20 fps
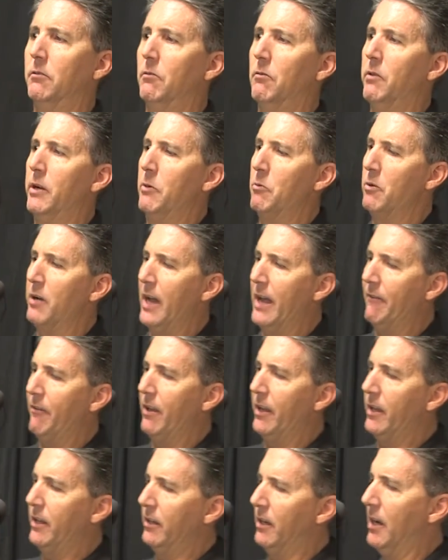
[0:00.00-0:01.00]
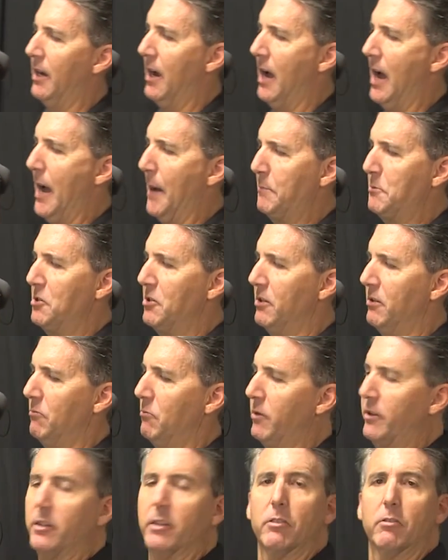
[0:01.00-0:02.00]
We will have a option
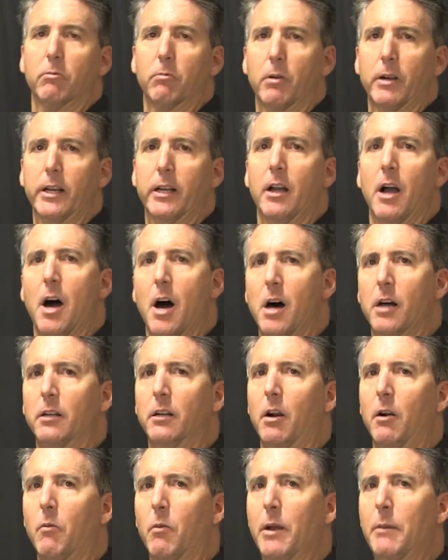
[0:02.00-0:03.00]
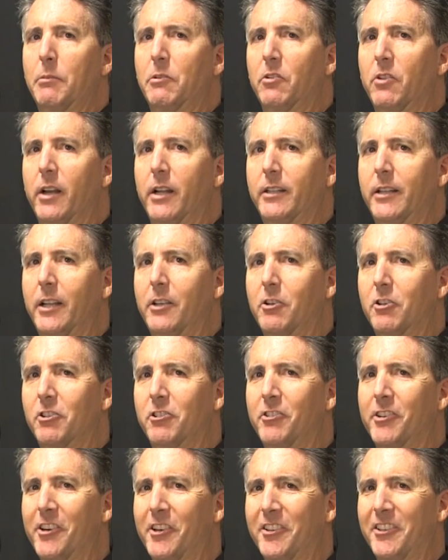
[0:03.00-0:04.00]
with this rig on our website that you'll
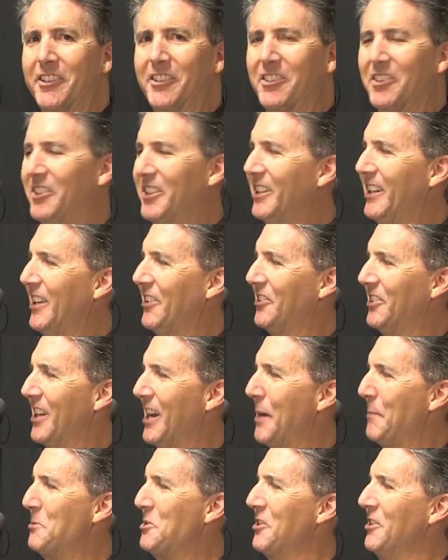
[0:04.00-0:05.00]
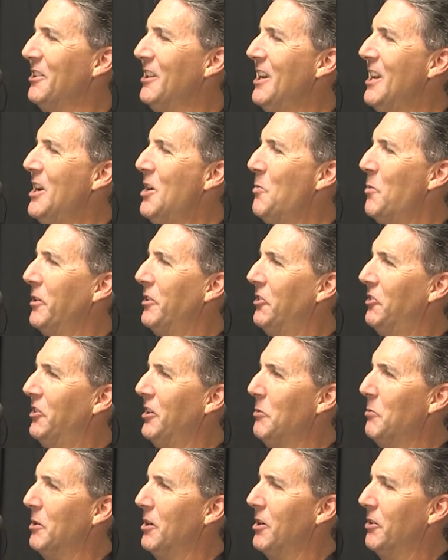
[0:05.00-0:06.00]
clearly see as an option with the
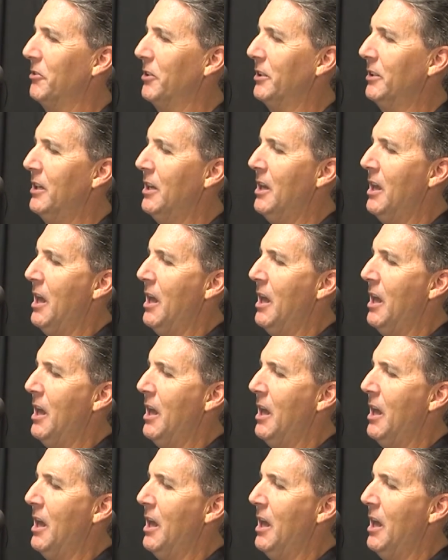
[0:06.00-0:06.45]
C100.